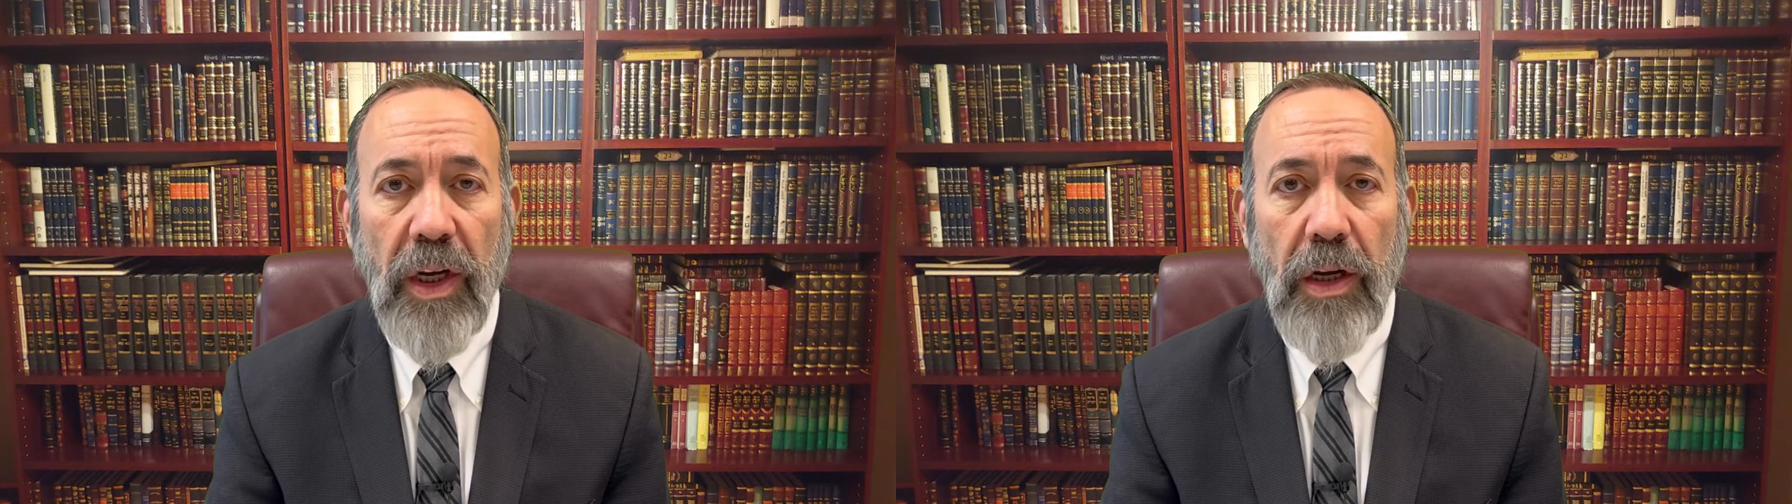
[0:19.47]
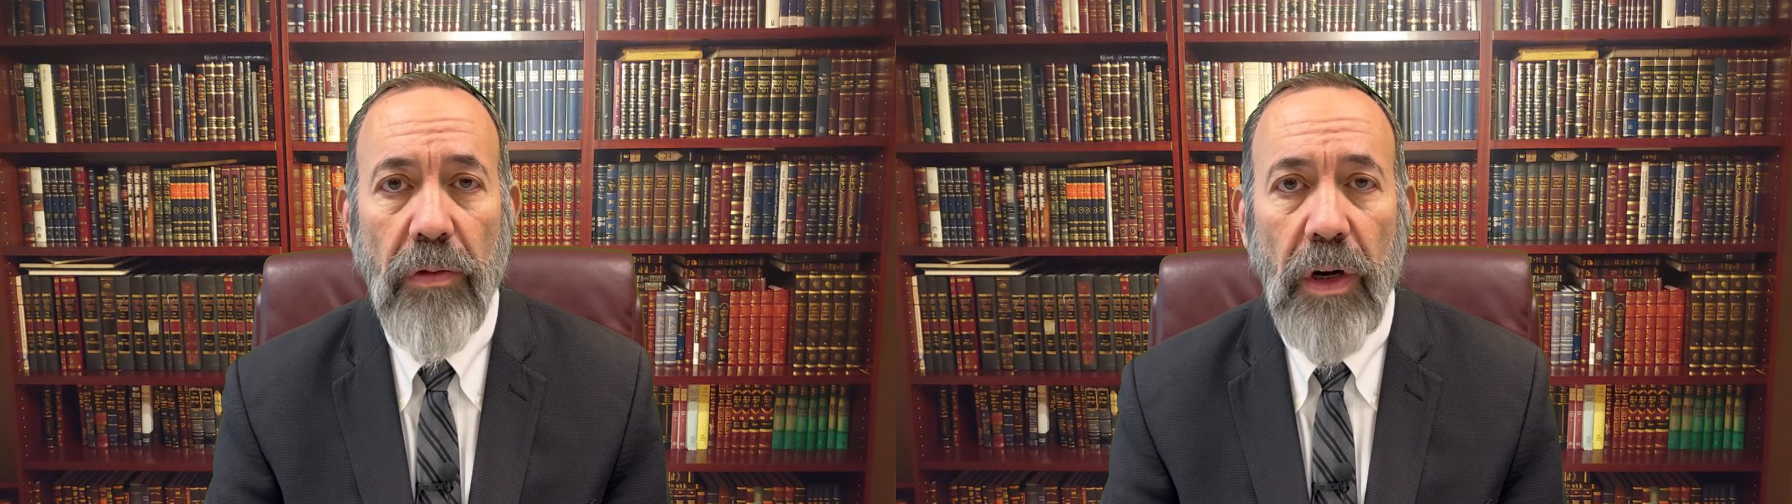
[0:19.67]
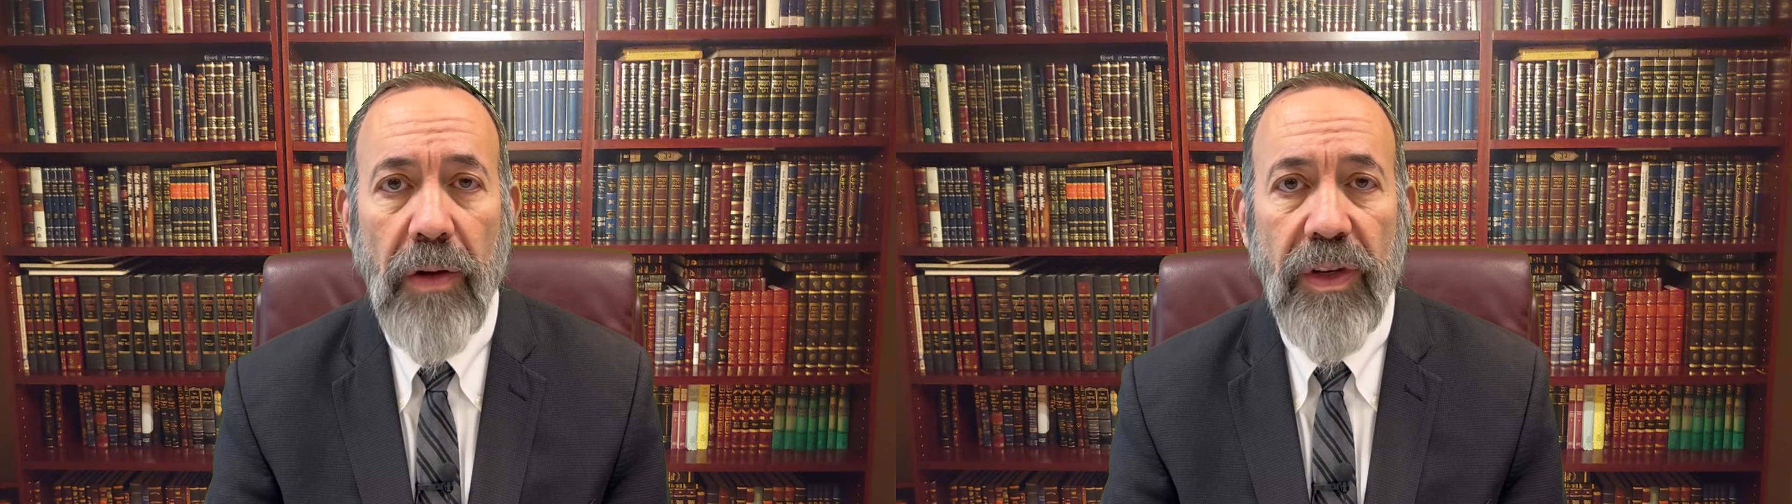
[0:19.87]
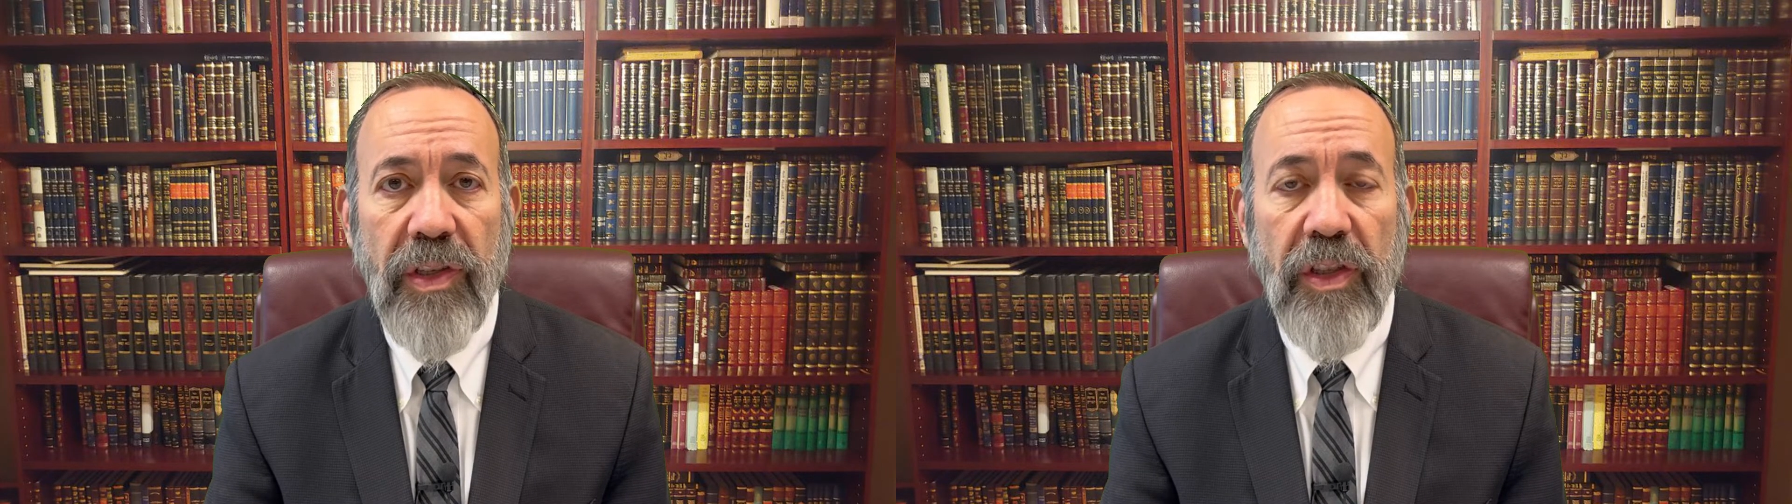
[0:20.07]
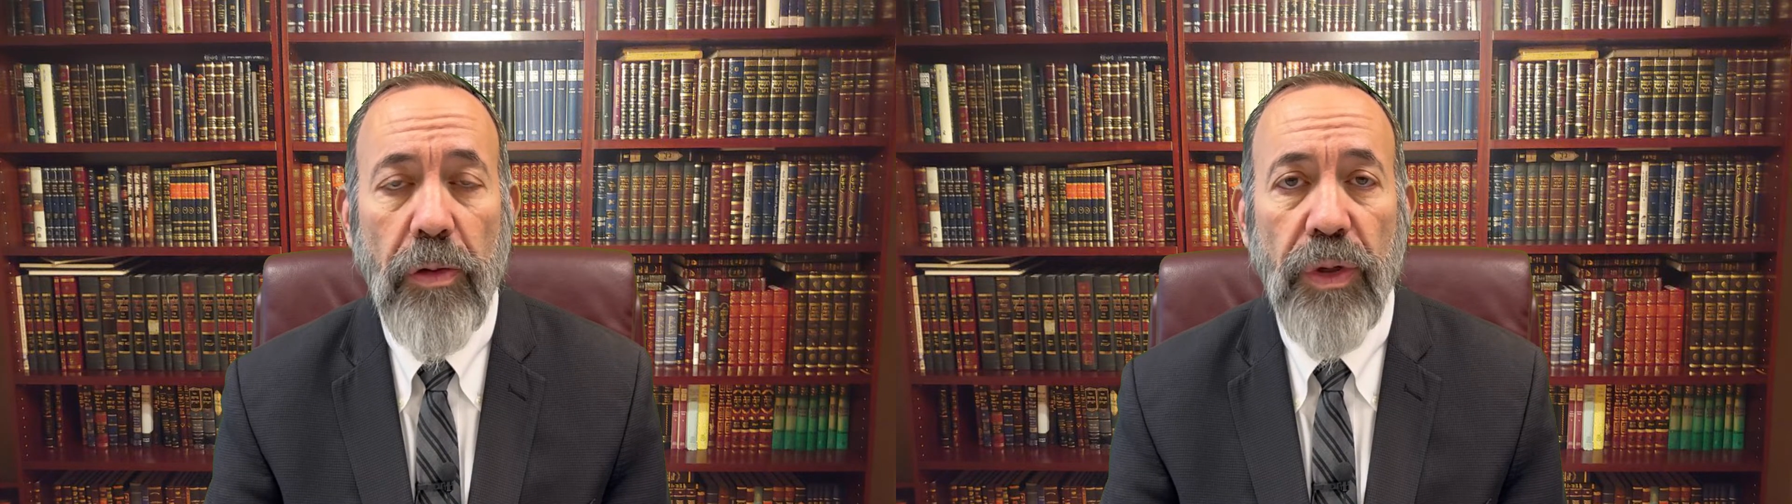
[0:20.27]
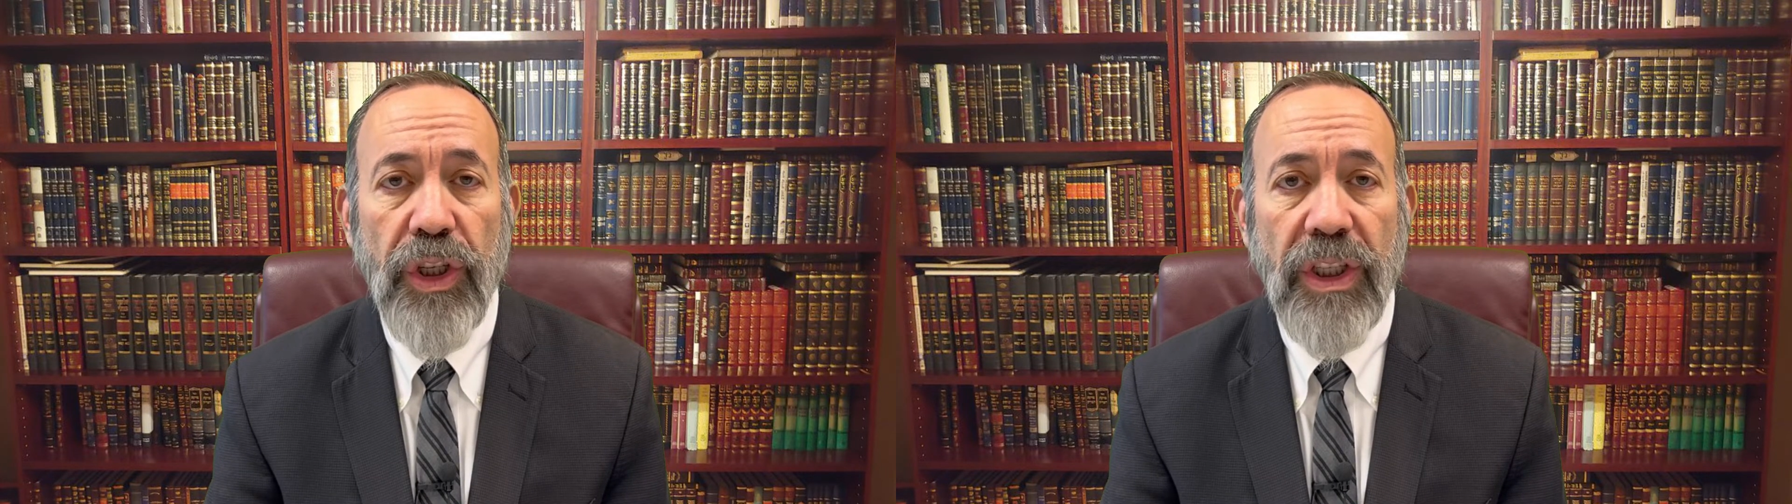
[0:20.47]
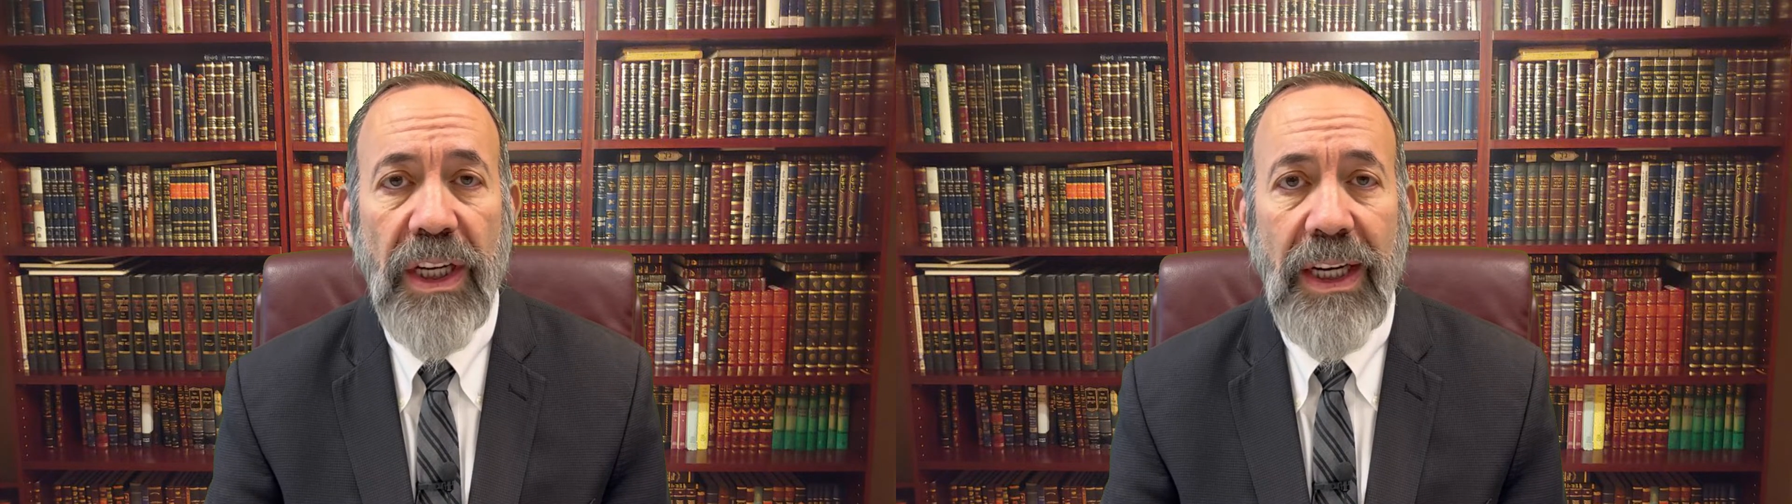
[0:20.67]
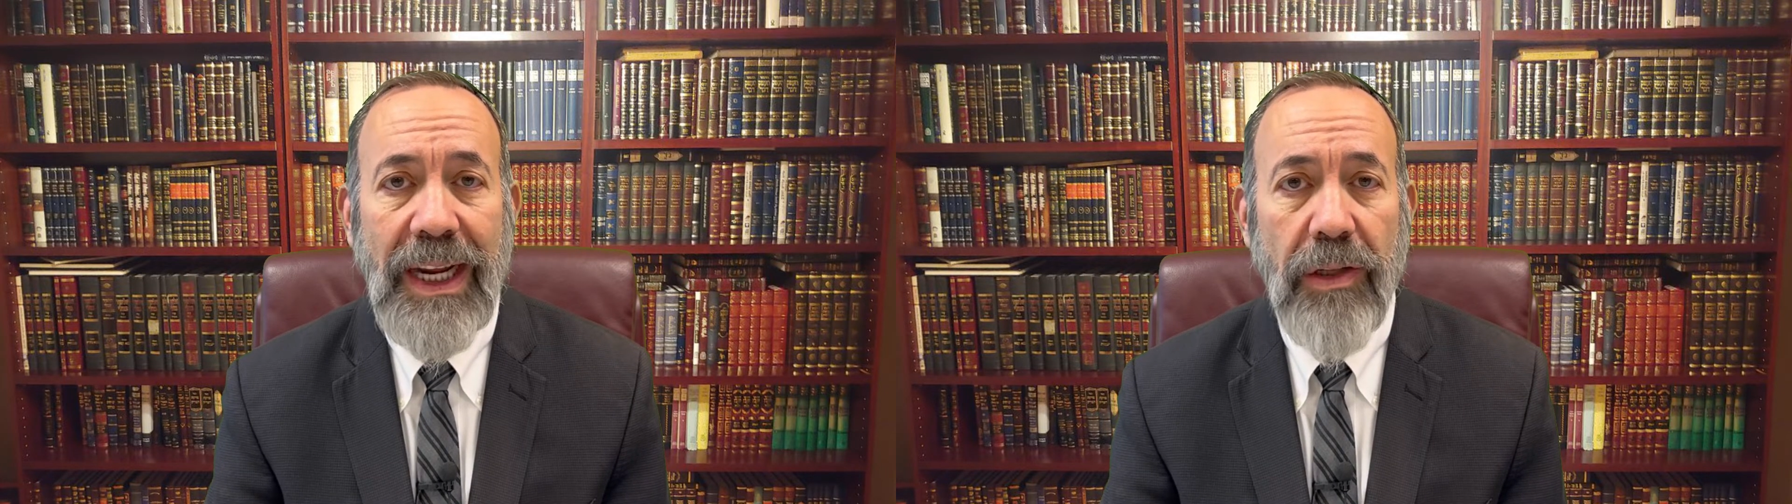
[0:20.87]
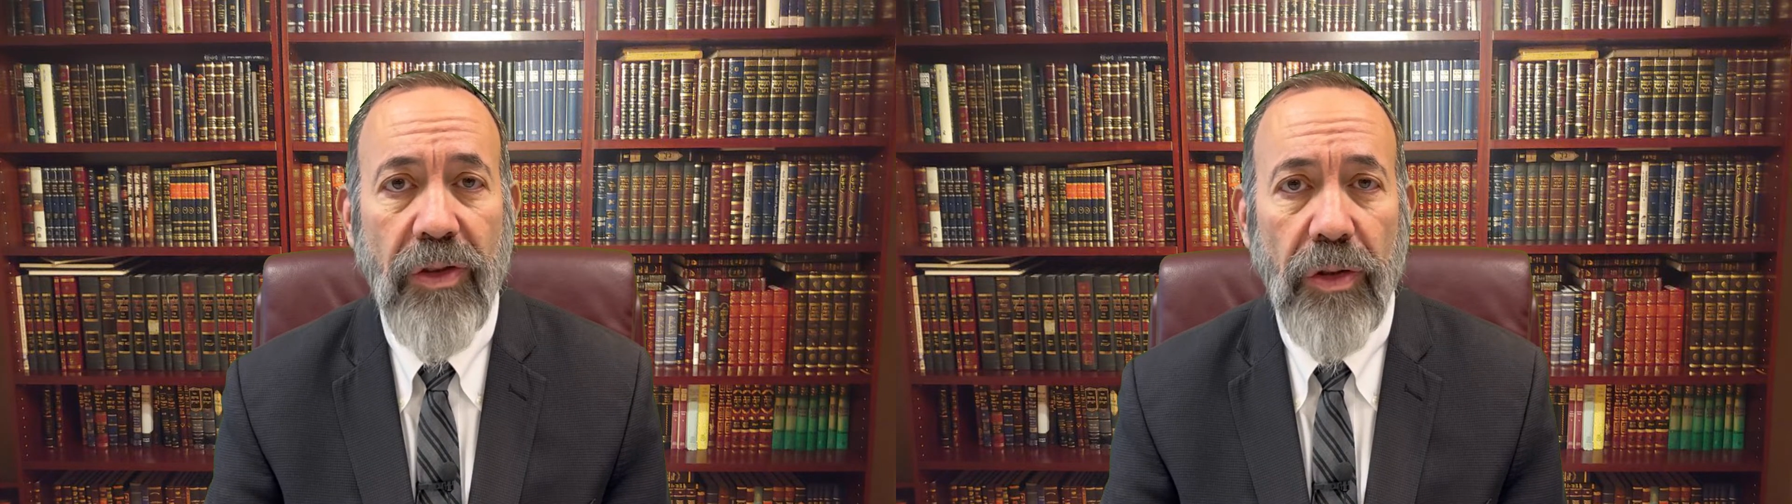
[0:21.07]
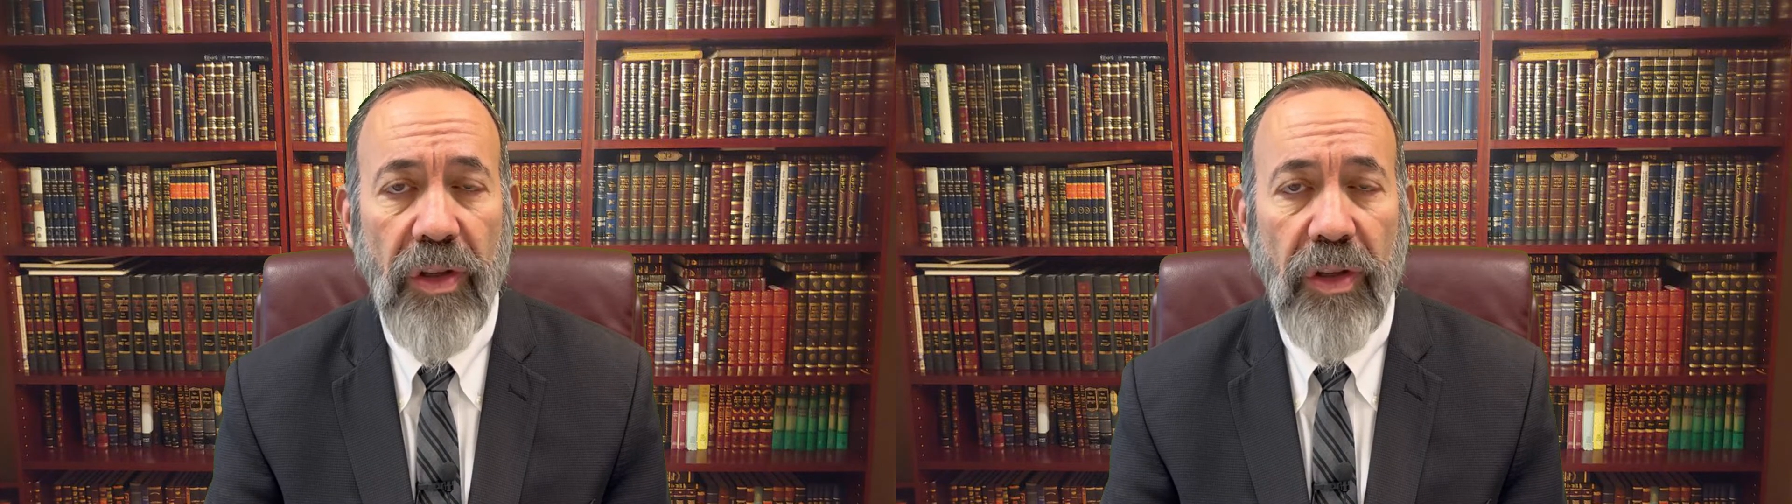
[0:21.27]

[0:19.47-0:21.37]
Rav Zilberstein answered